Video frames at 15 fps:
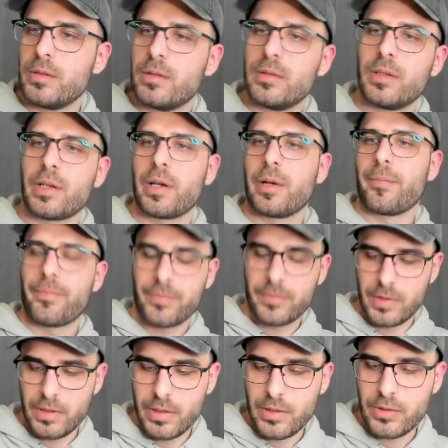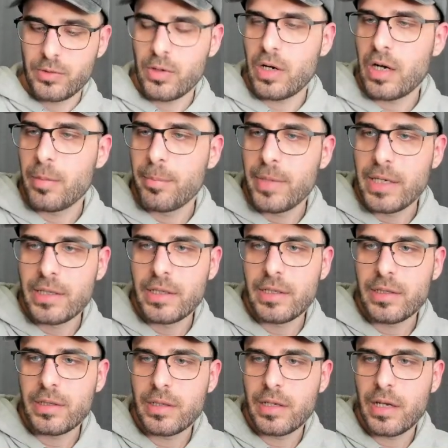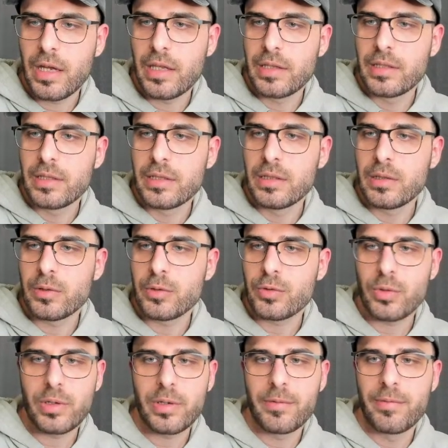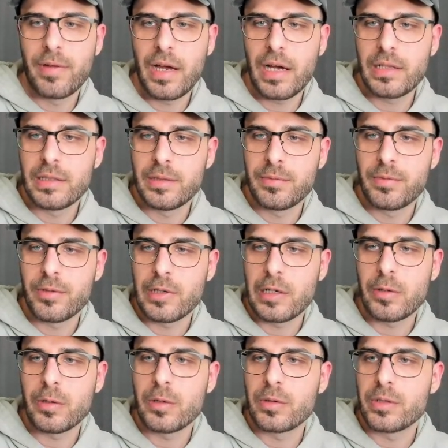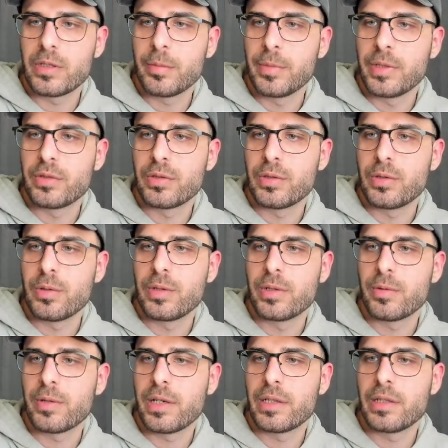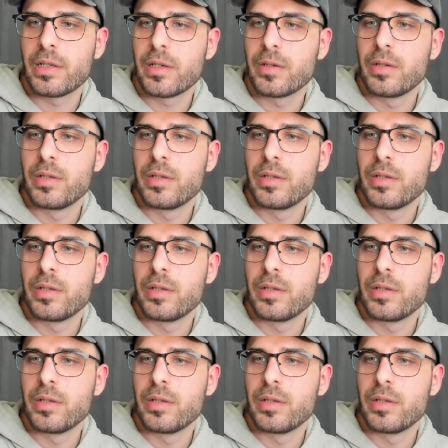Okay. So I'm making a little sort of valley for our ornament to go in right now.